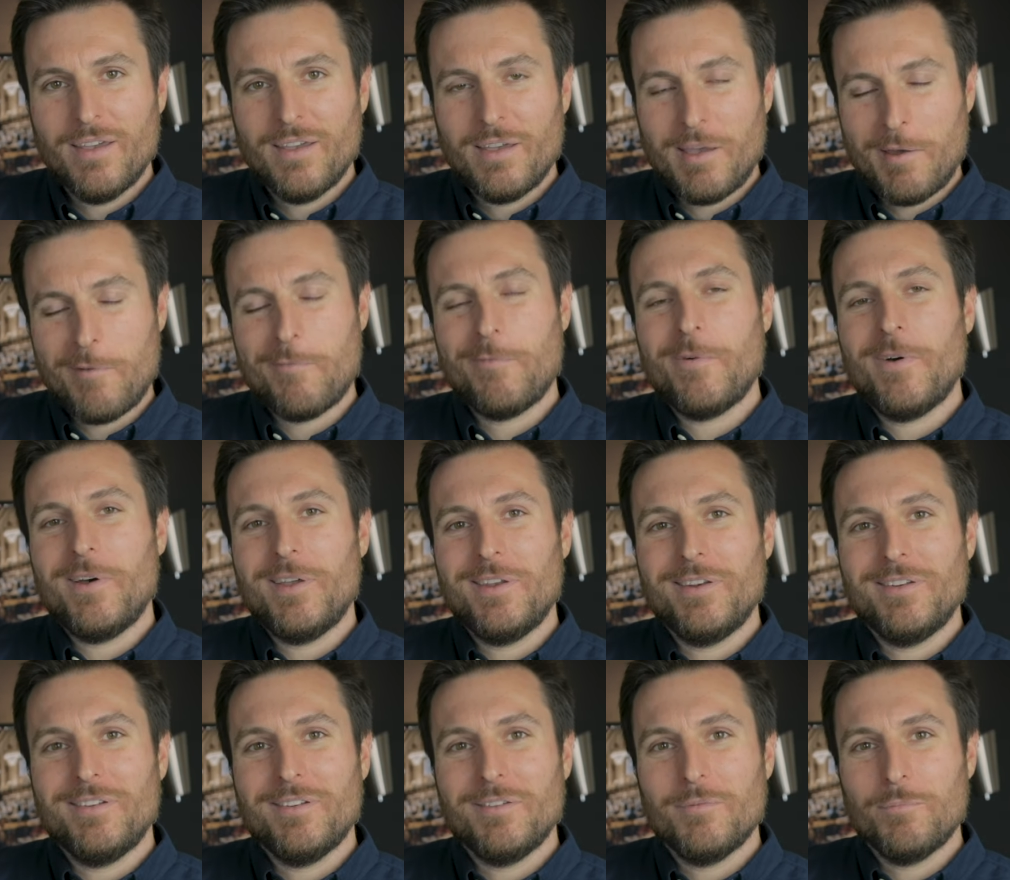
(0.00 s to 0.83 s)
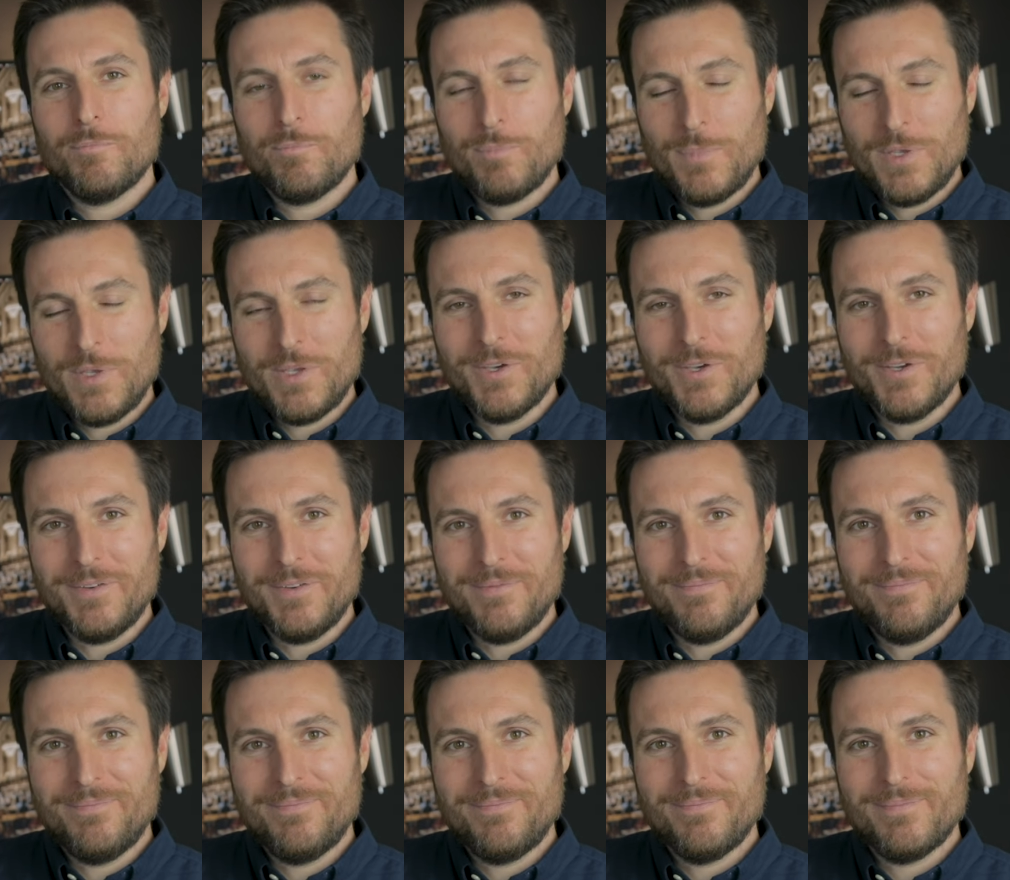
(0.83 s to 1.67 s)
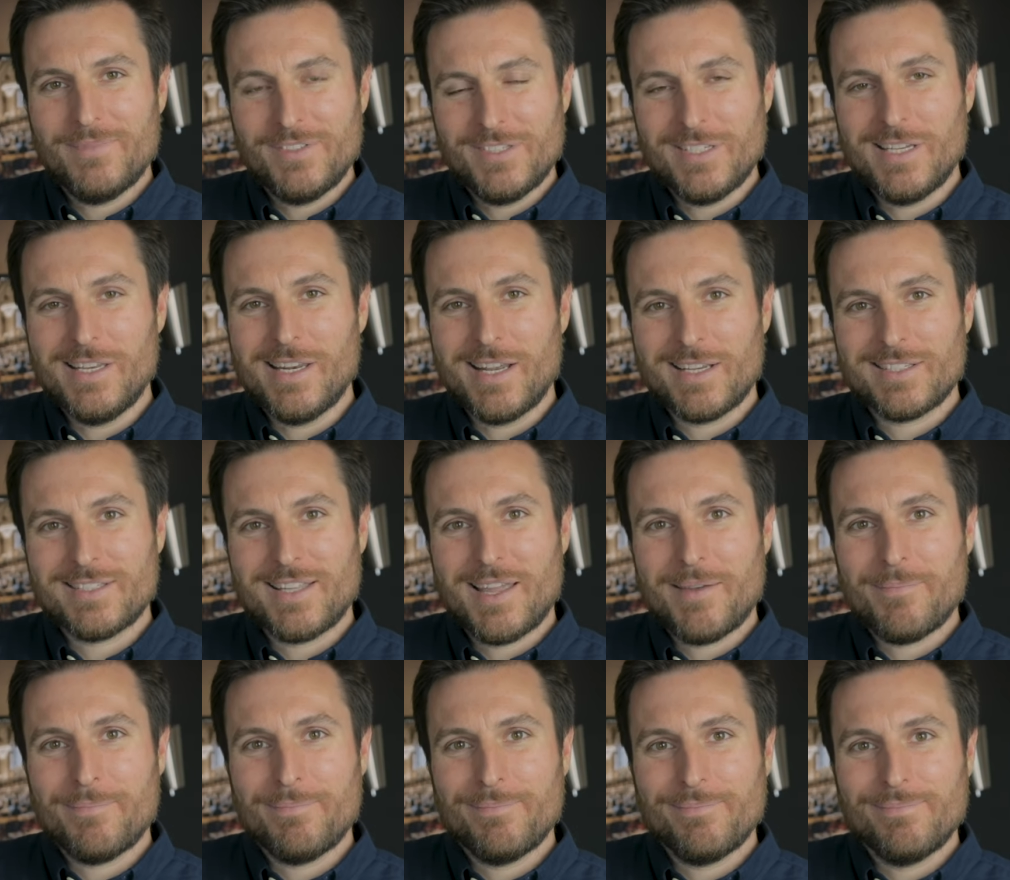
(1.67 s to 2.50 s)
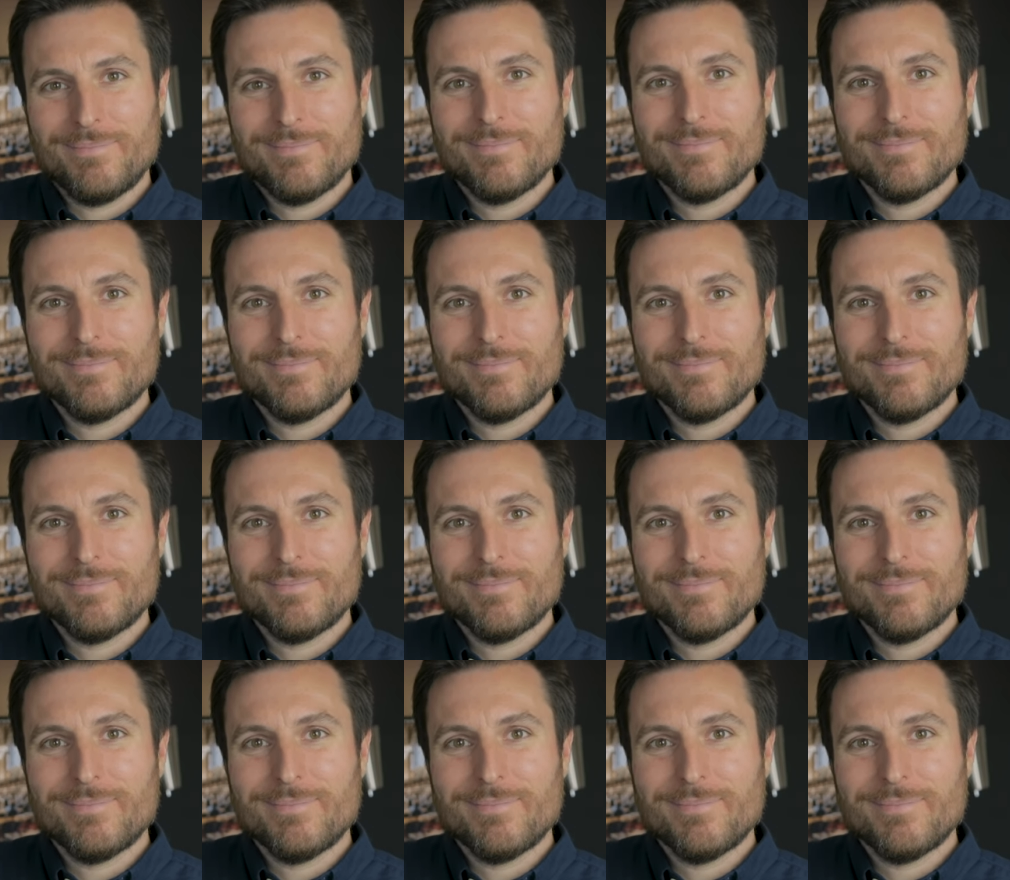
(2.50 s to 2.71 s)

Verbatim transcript: Have fun, be good. See you next time.